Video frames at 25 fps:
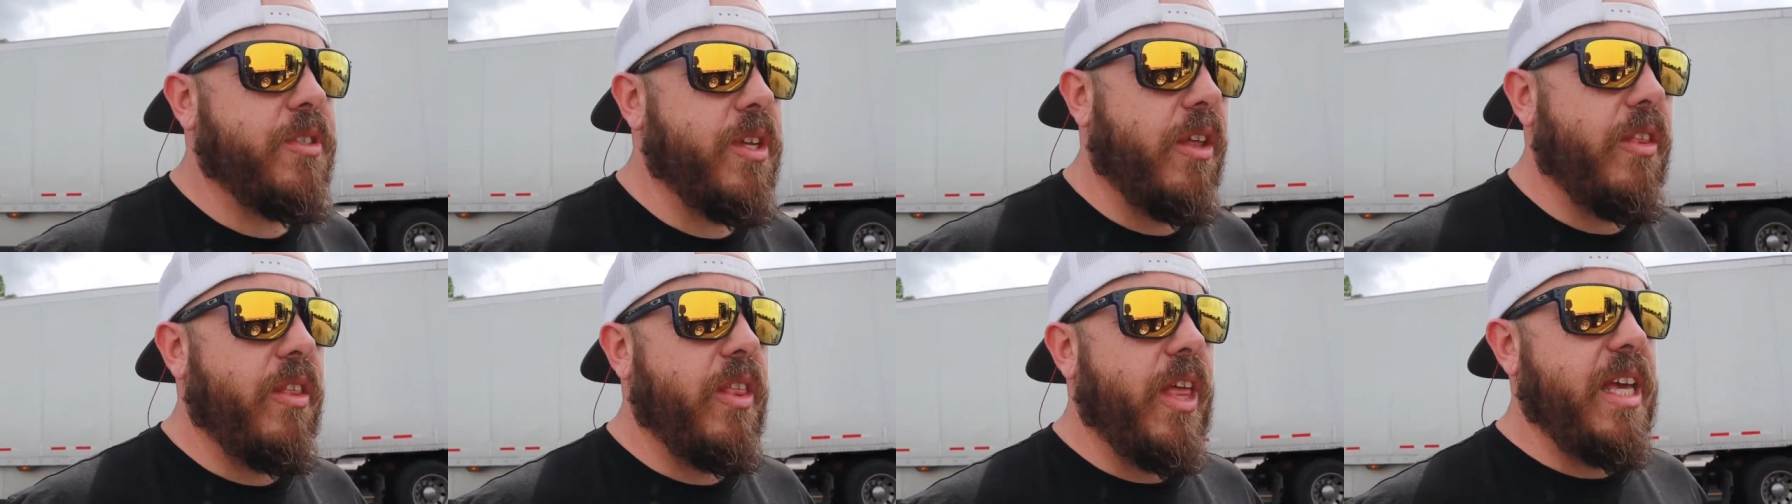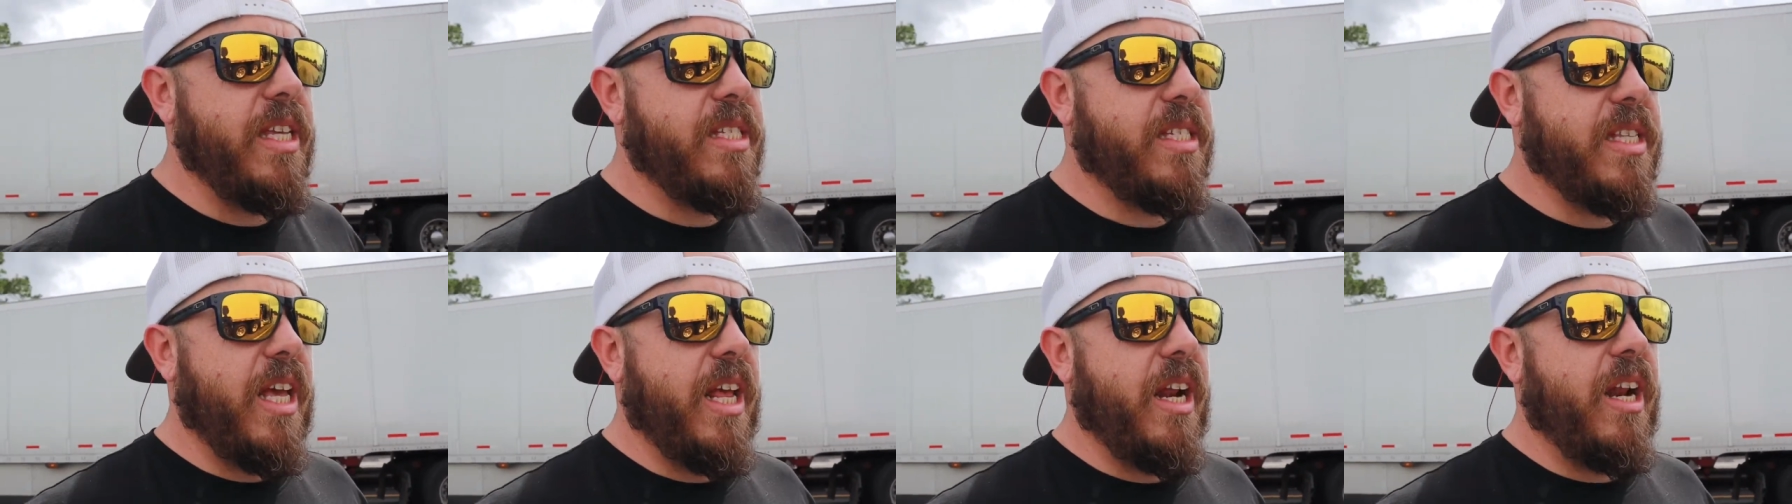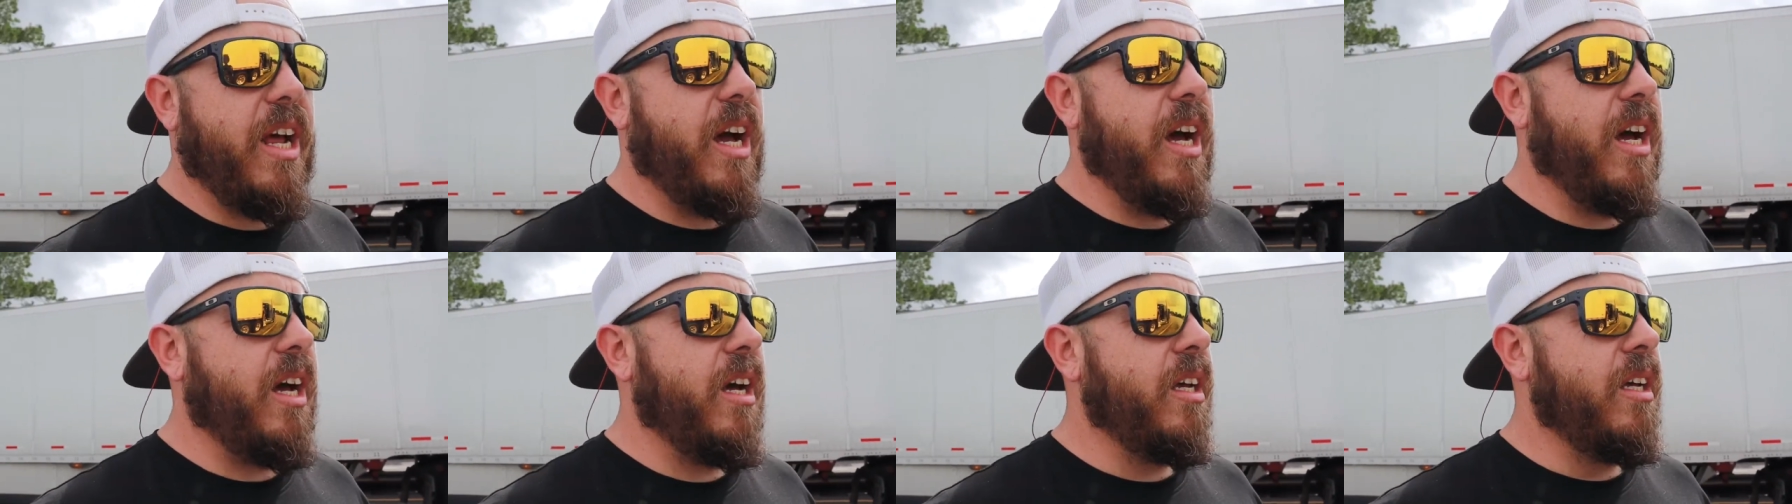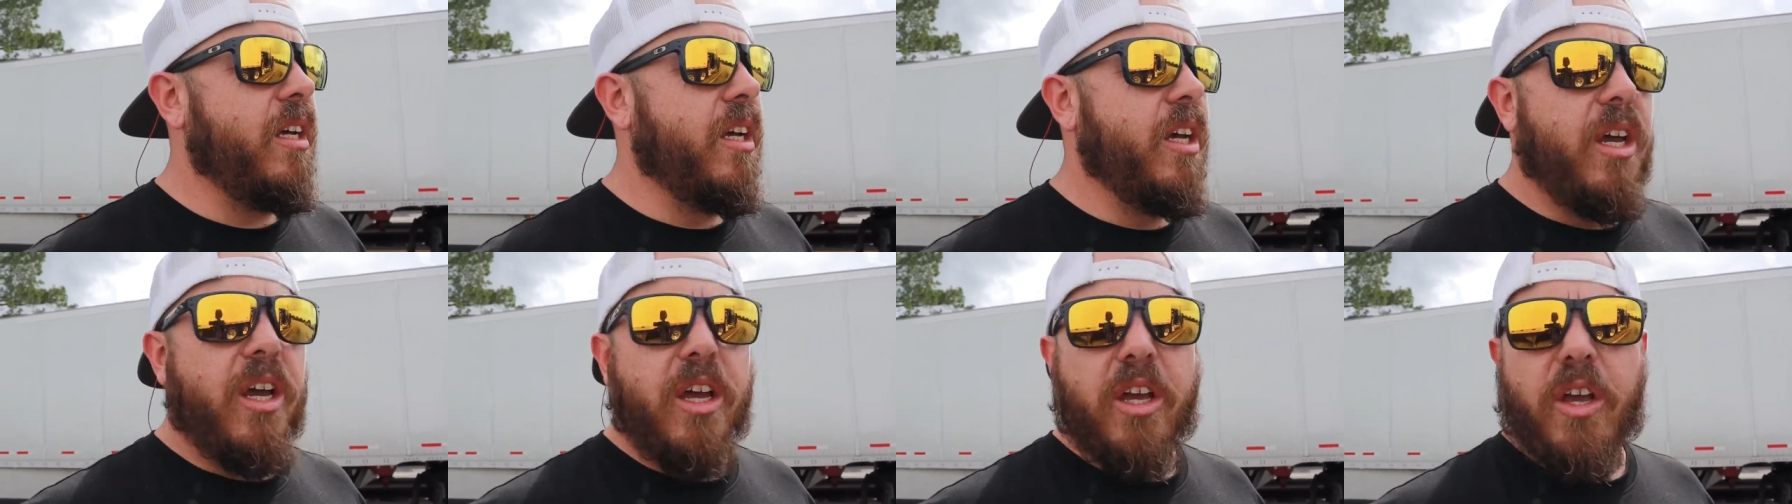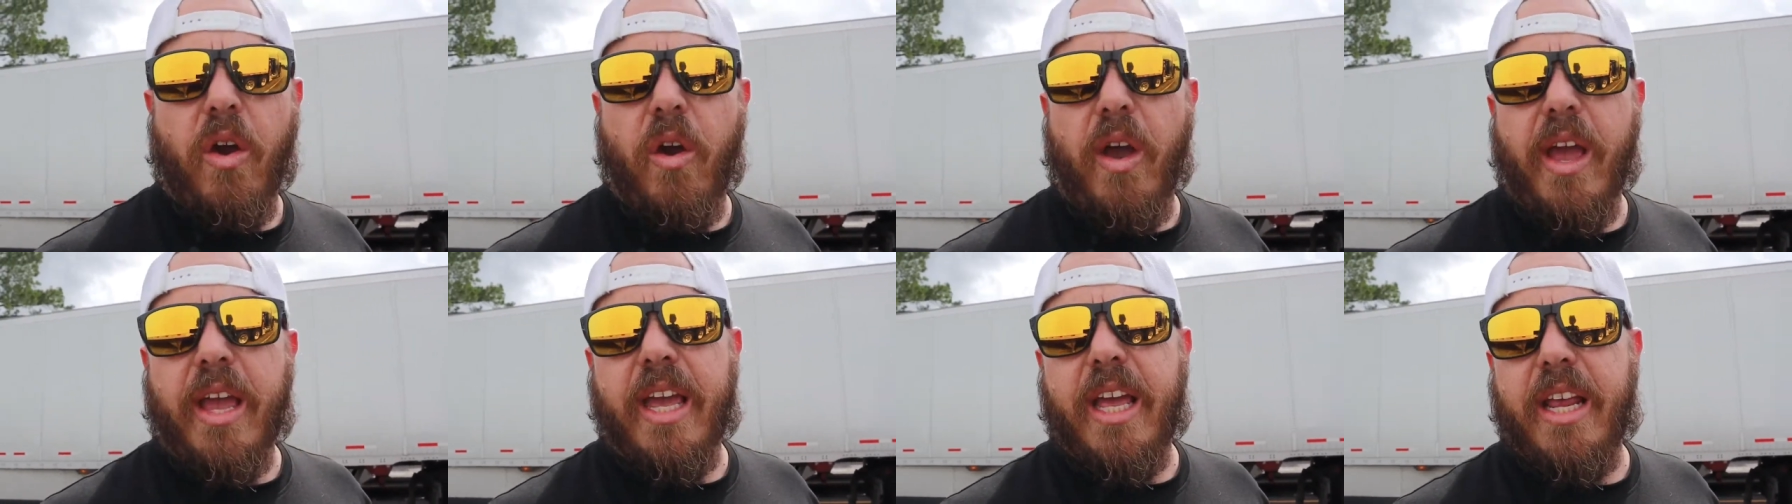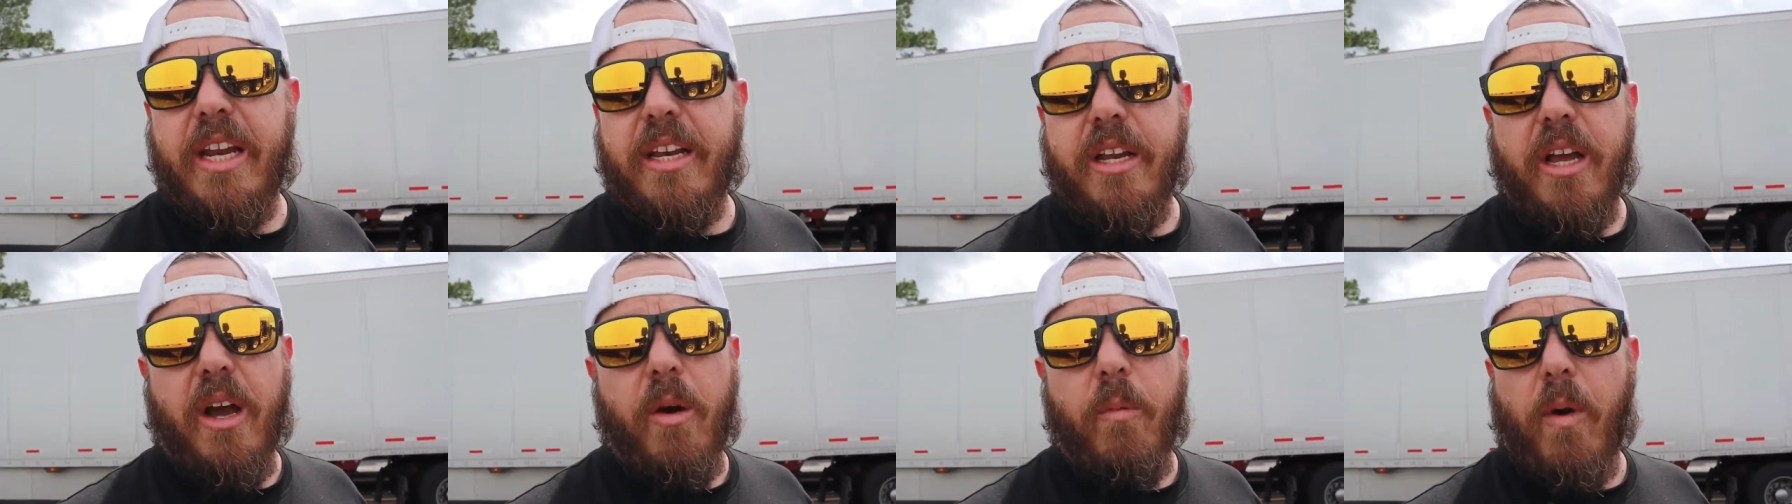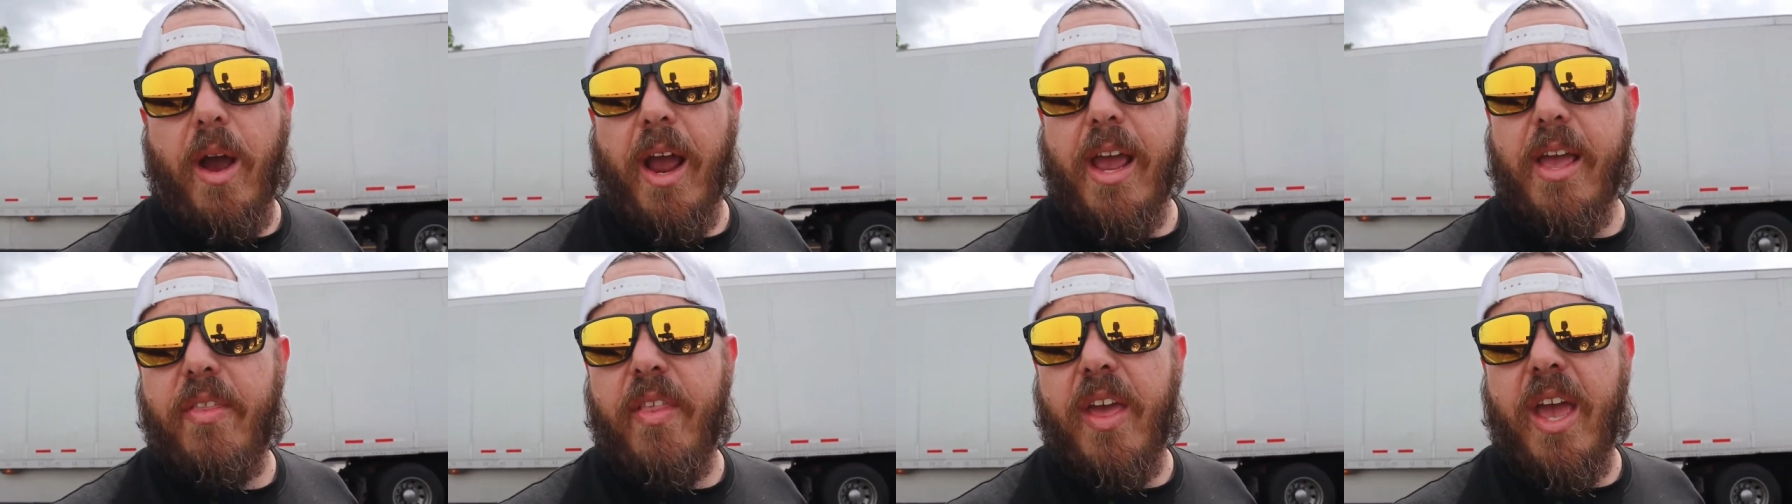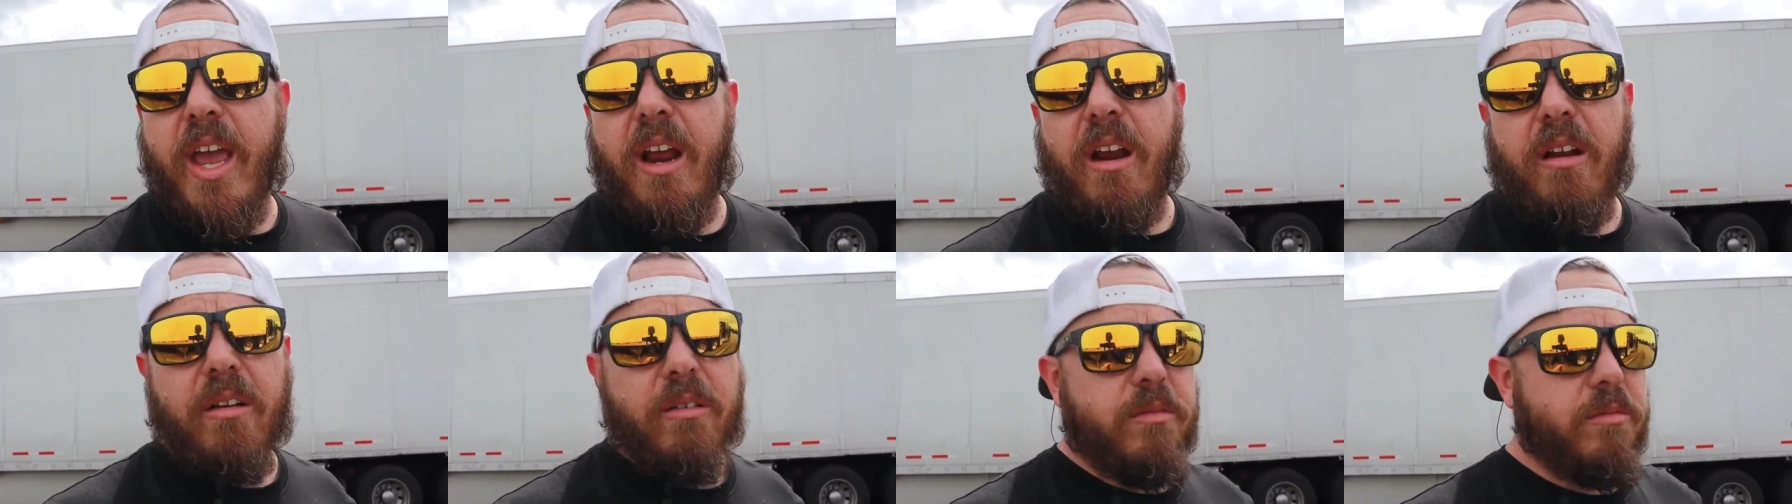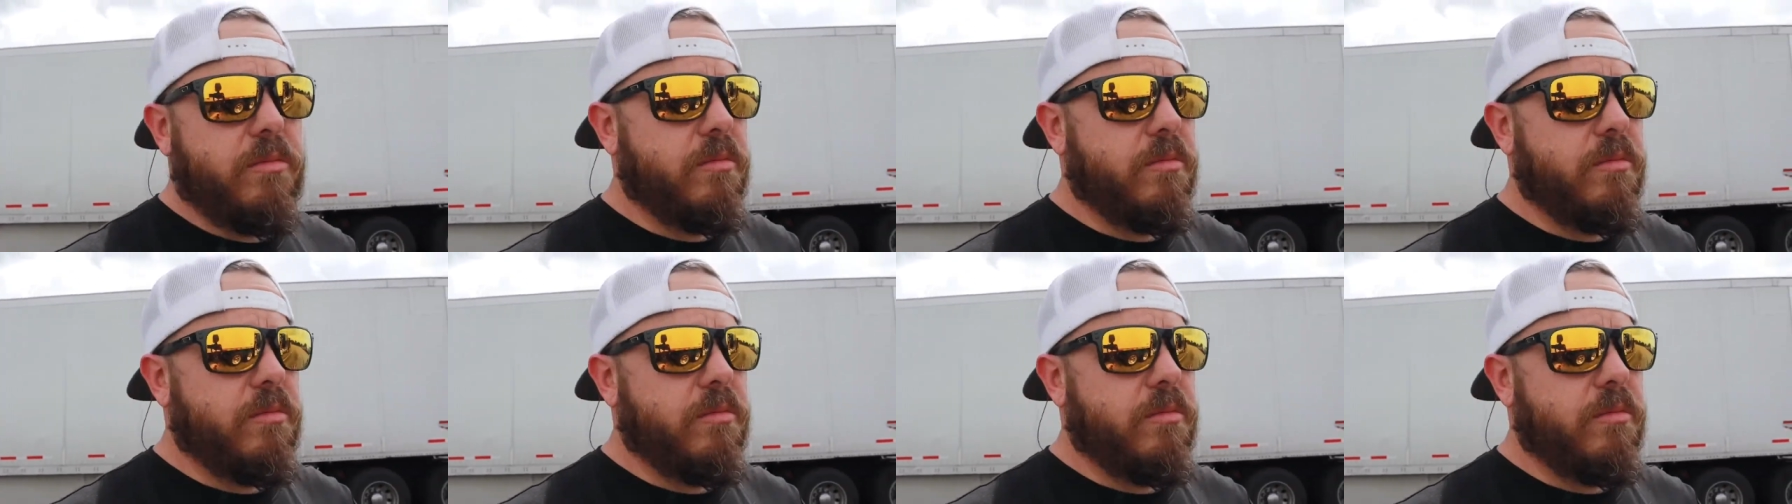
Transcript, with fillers: so they said, uh, go ahead and get done while you're there.